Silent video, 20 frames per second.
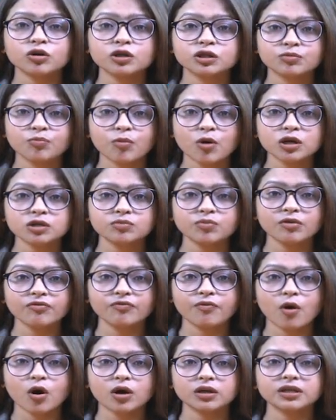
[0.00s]
responsible
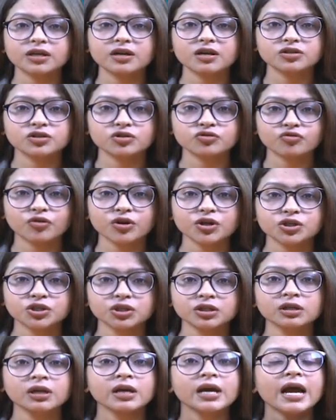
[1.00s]
for the
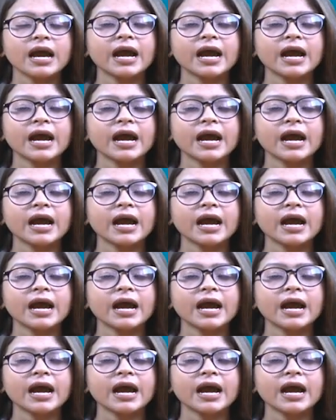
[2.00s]
registration